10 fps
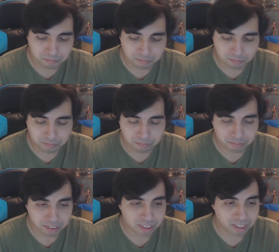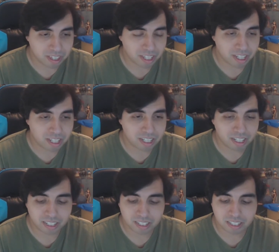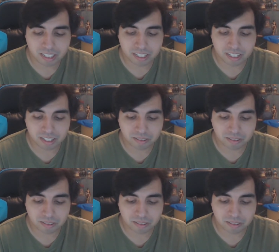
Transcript: Nothing is said.